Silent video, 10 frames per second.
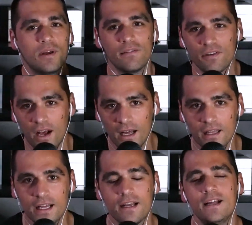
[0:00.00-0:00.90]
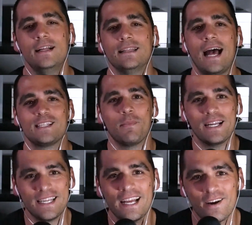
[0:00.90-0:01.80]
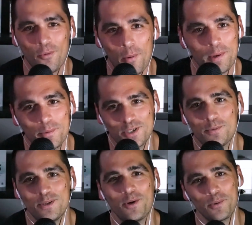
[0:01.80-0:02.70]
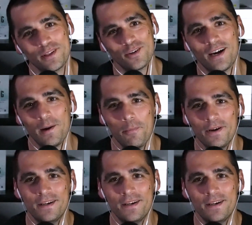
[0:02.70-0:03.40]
But if not, like, that's my take on what people should be doing with their time.